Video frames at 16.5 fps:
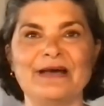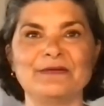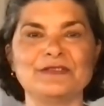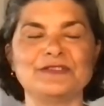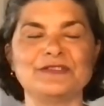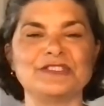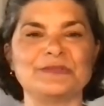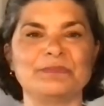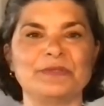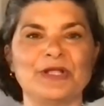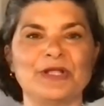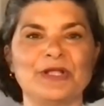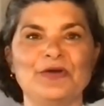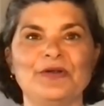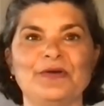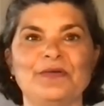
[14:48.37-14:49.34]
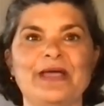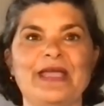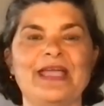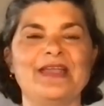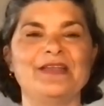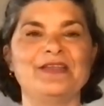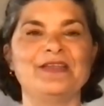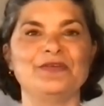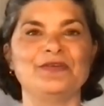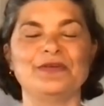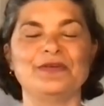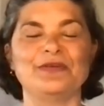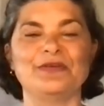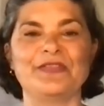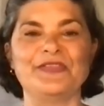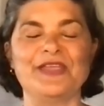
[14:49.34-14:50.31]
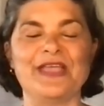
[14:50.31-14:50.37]
I was just blown away. And you,
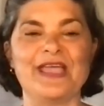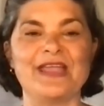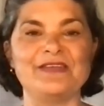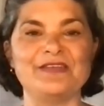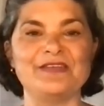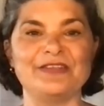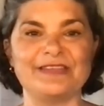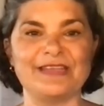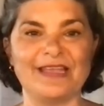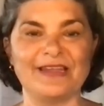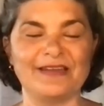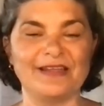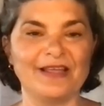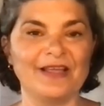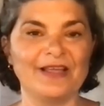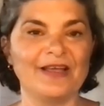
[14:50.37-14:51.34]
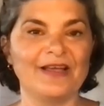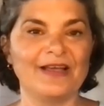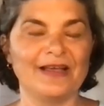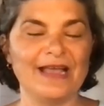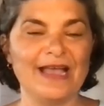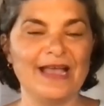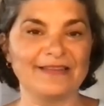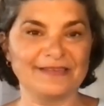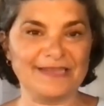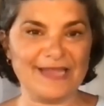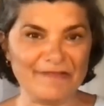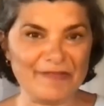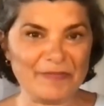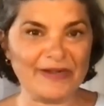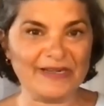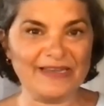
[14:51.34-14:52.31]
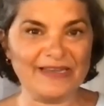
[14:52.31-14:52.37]
at the end, you said, ask
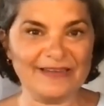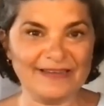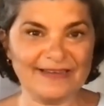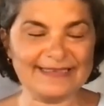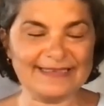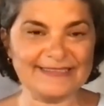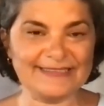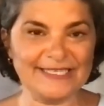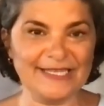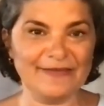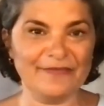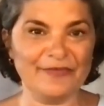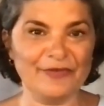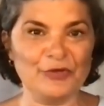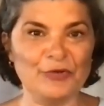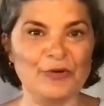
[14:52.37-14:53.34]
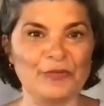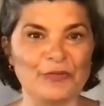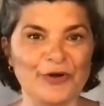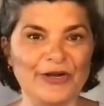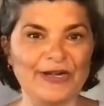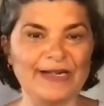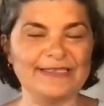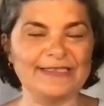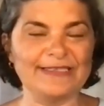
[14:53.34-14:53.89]
everybody to give you a word.